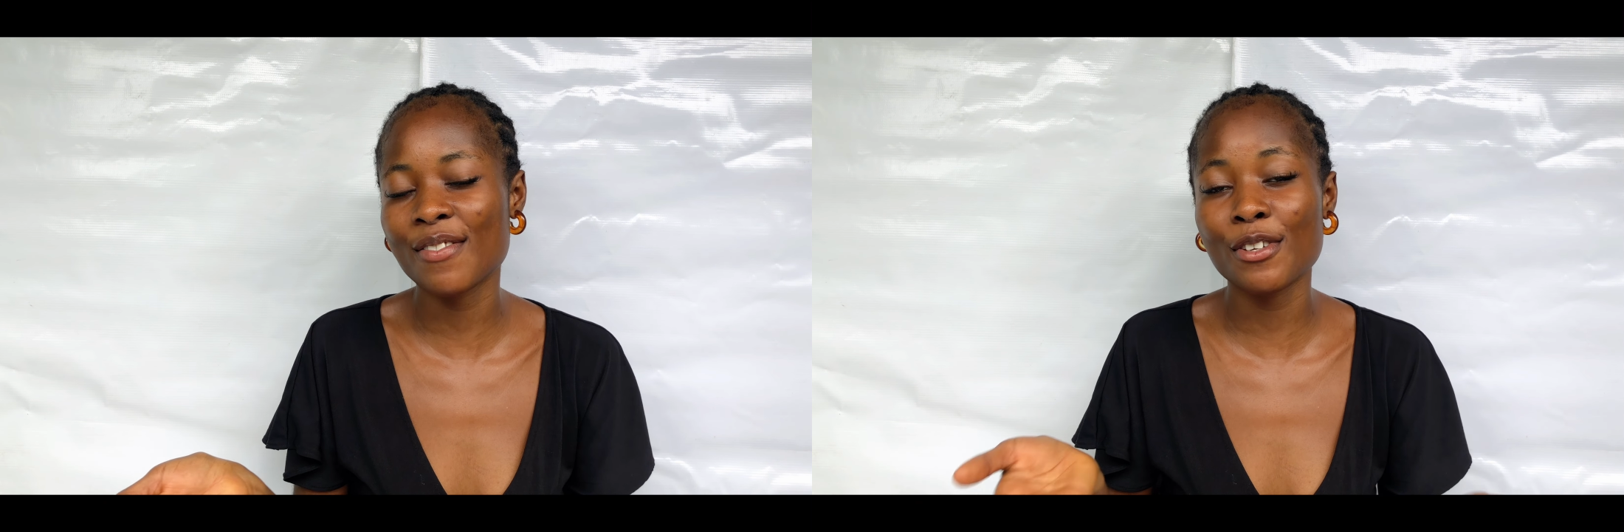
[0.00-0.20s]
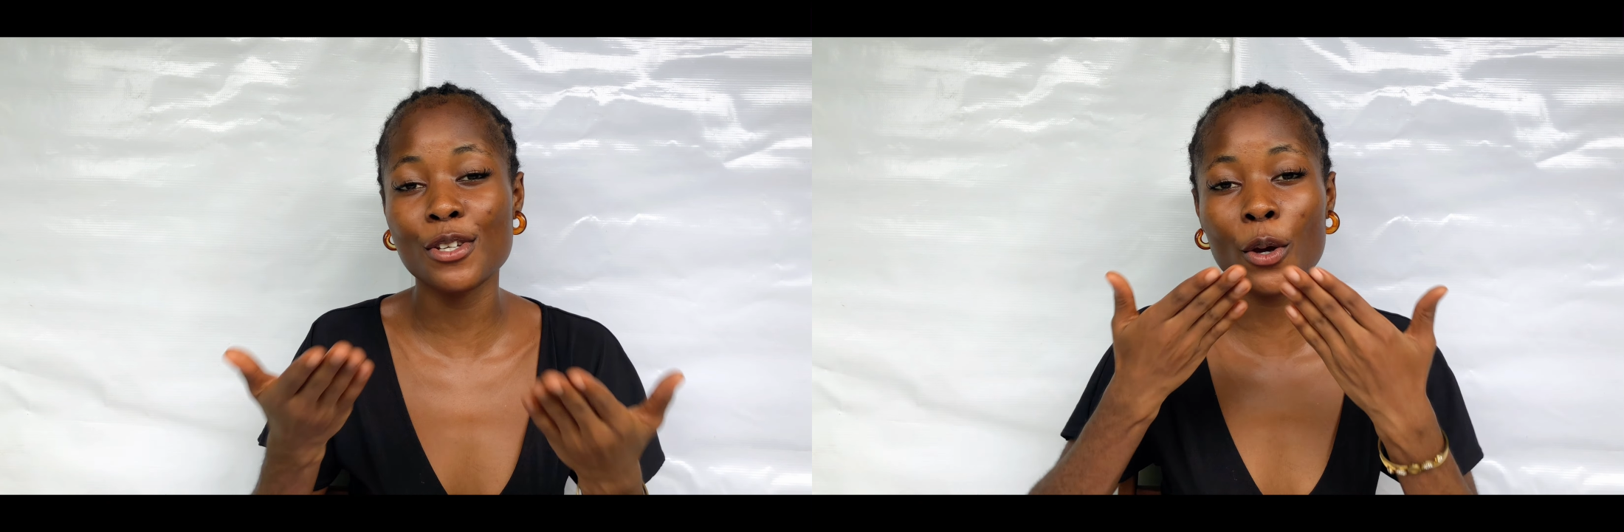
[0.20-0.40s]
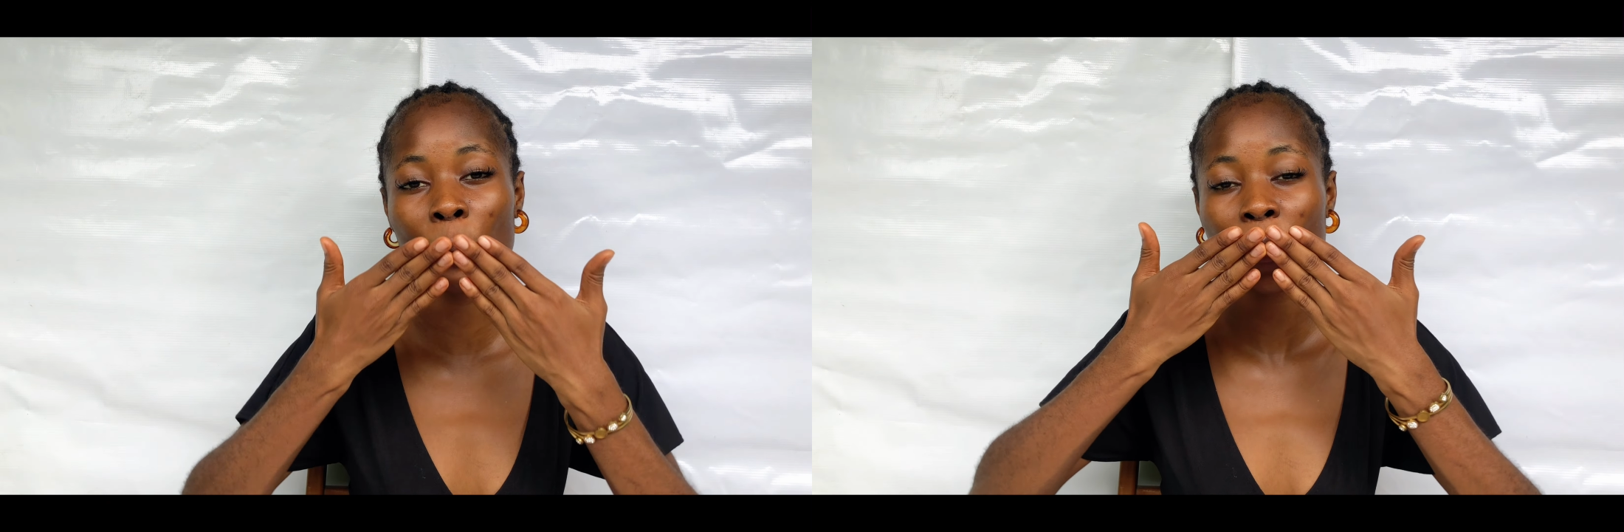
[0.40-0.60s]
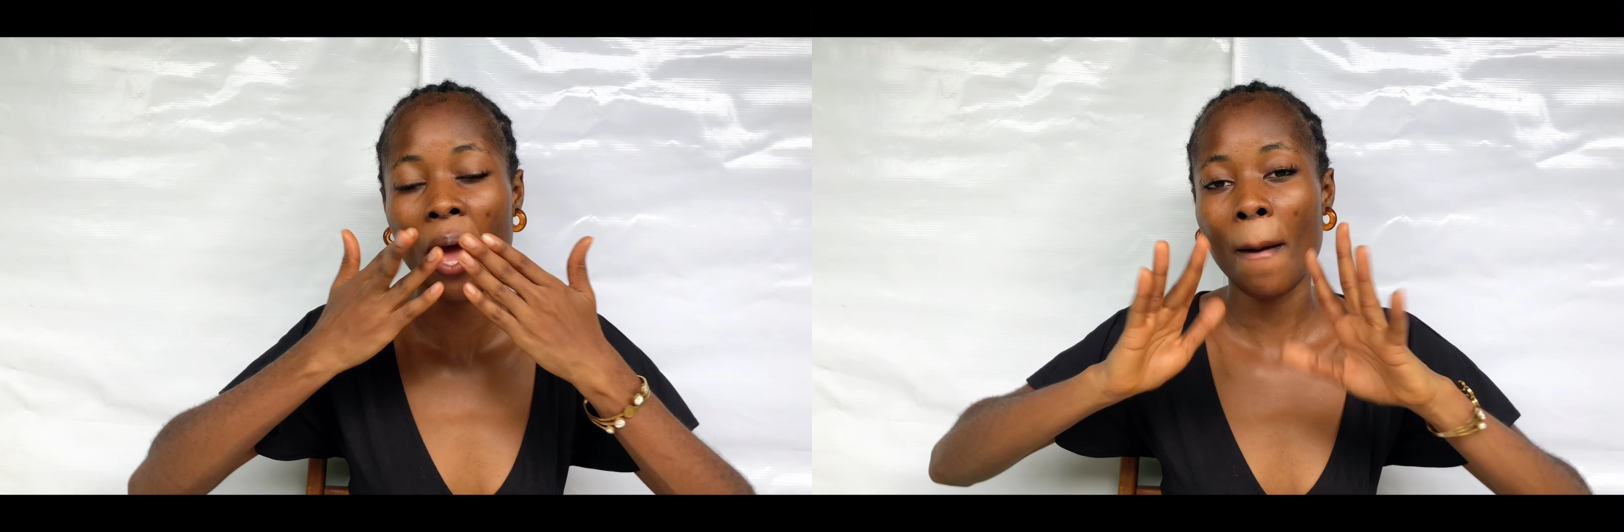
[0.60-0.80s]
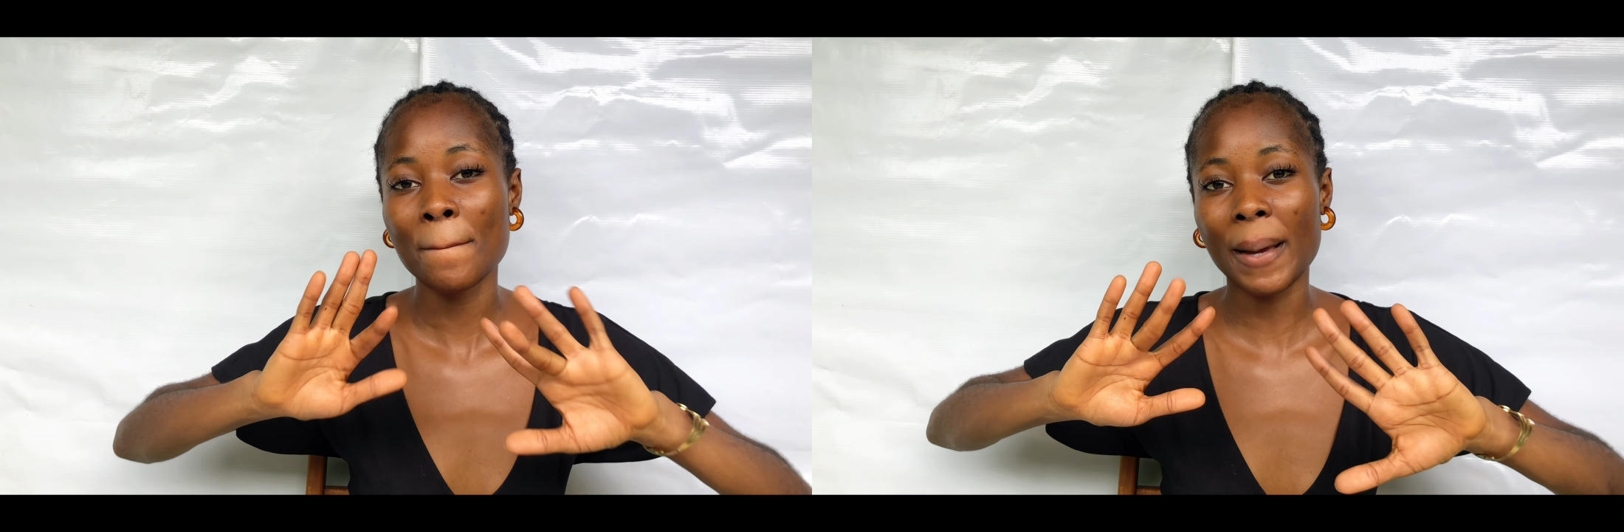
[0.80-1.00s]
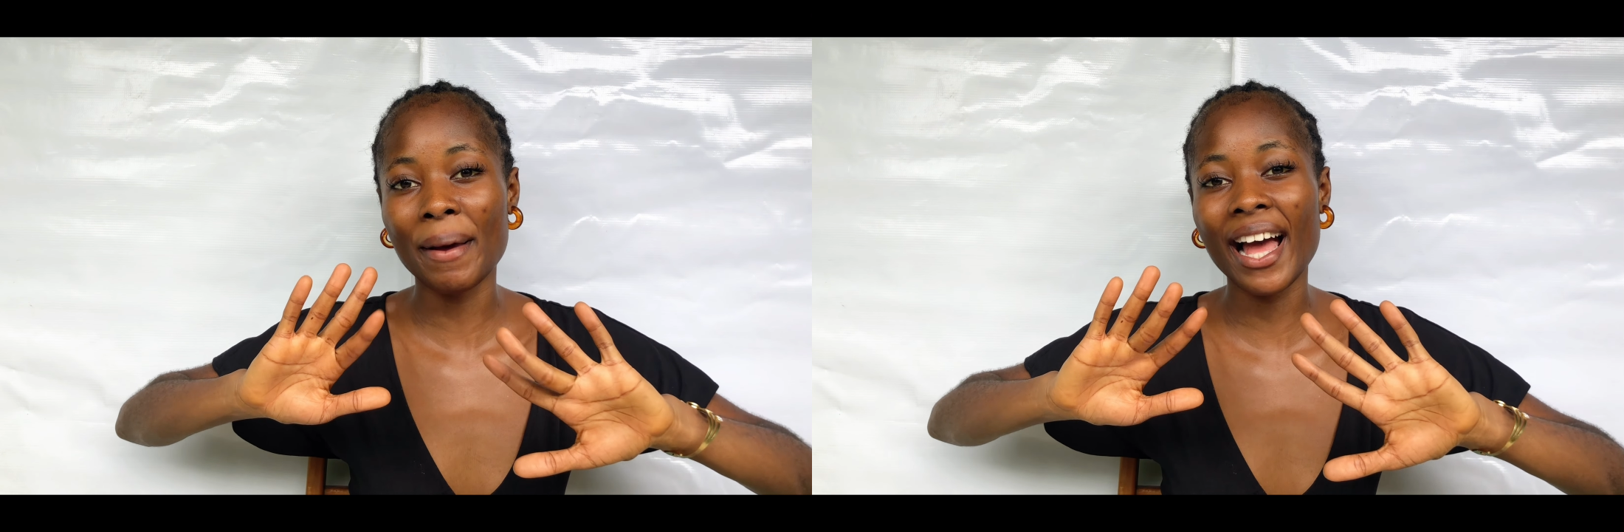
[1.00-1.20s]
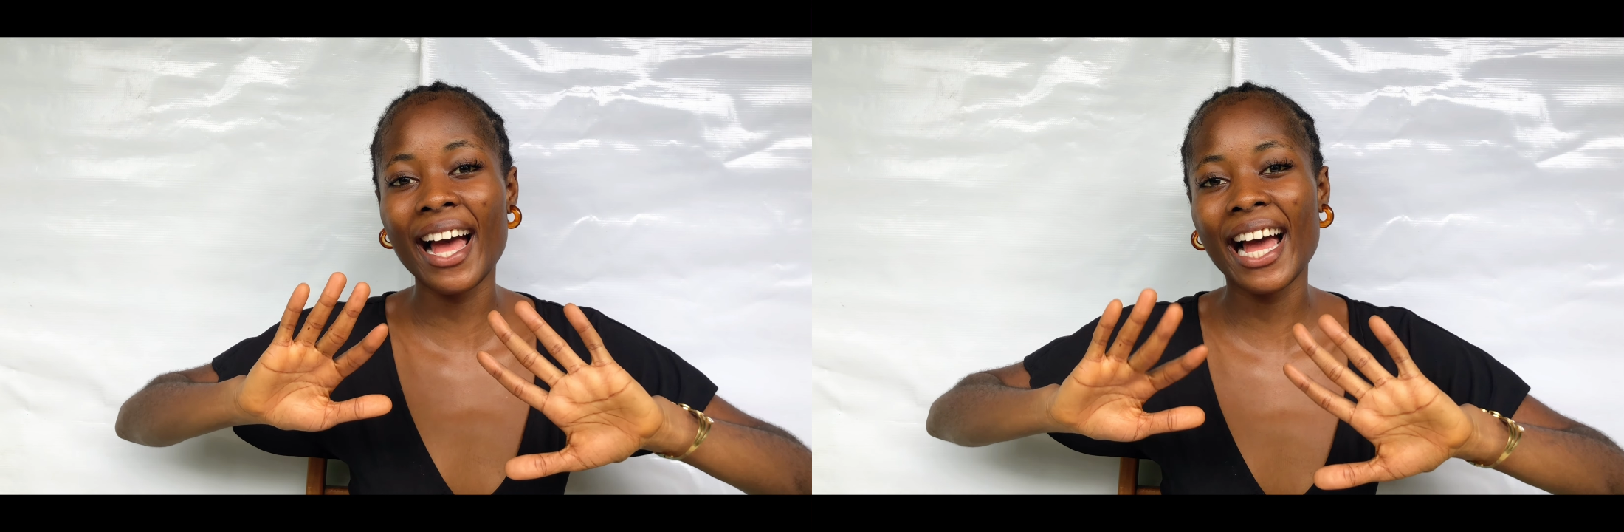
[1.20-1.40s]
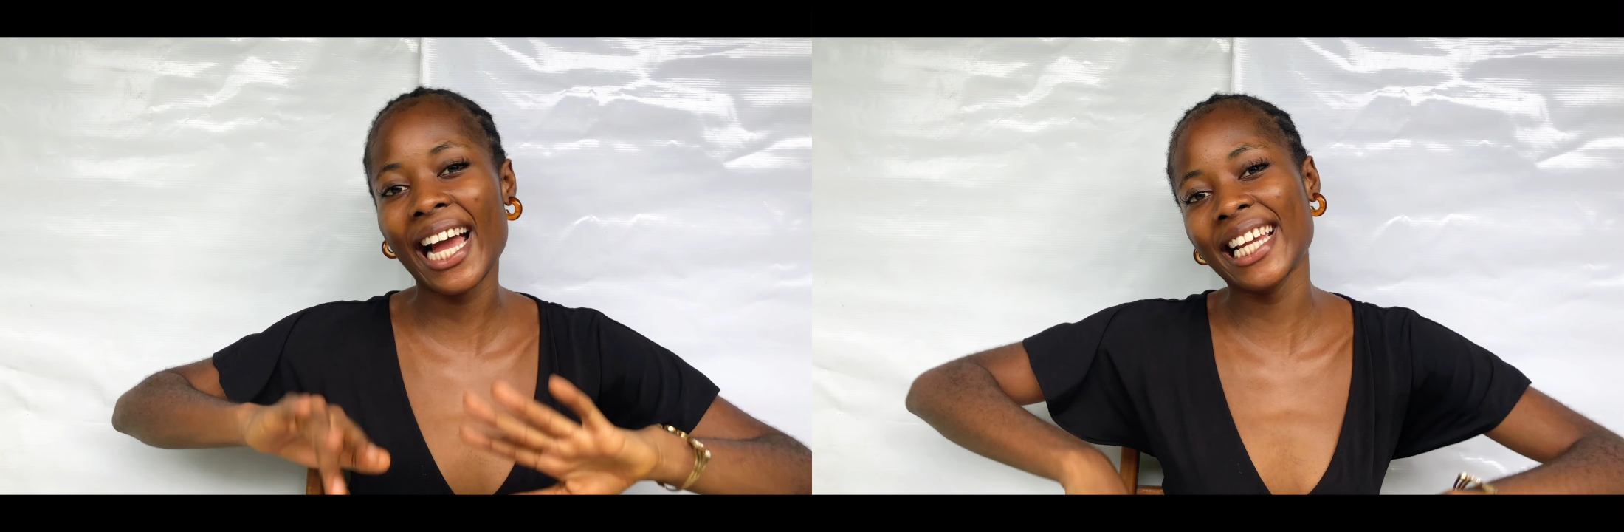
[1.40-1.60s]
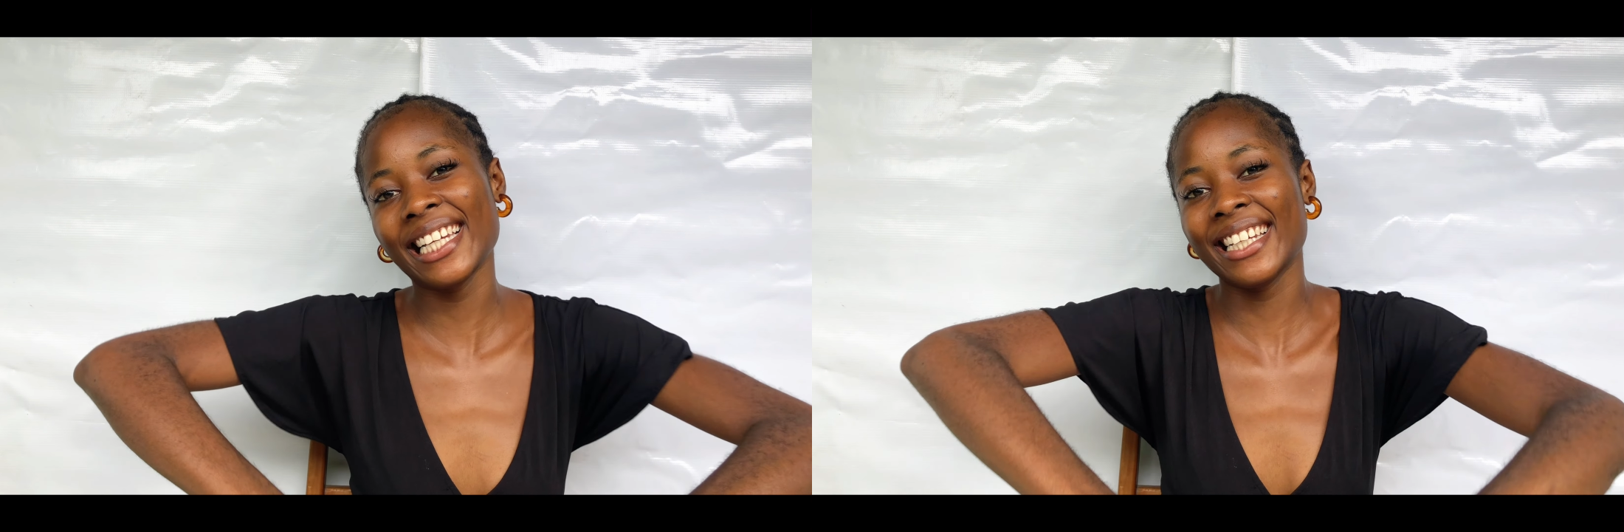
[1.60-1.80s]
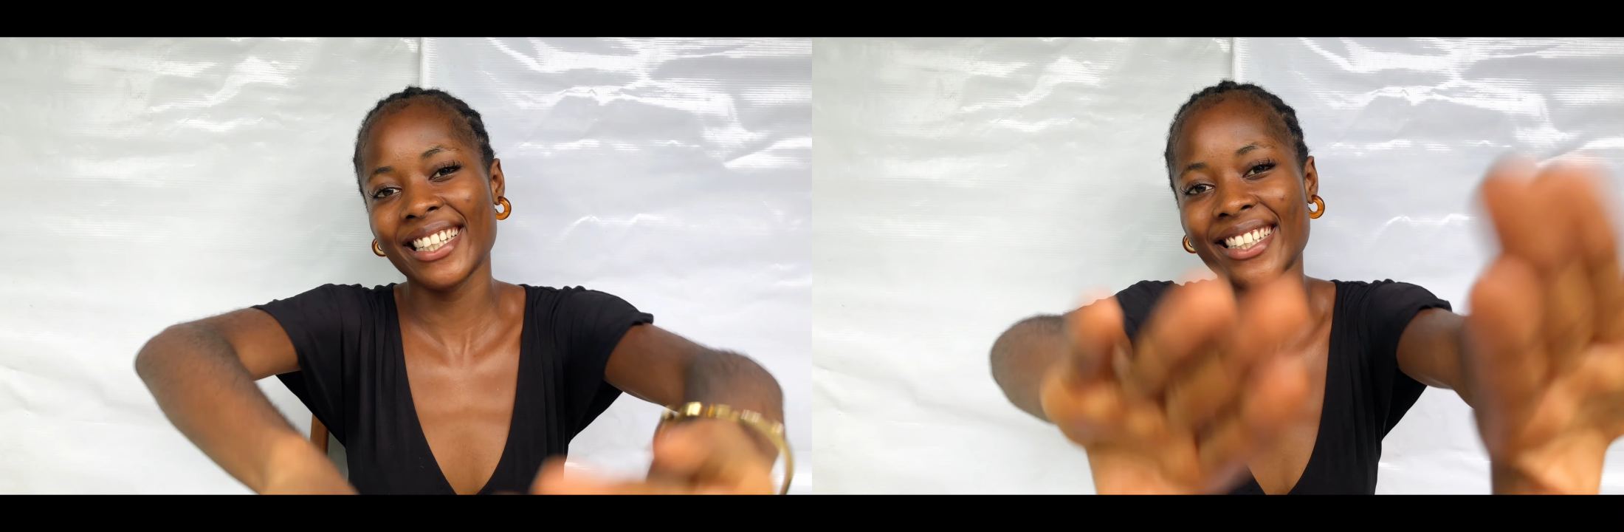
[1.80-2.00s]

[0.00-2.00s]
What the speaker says: video. Bye bye.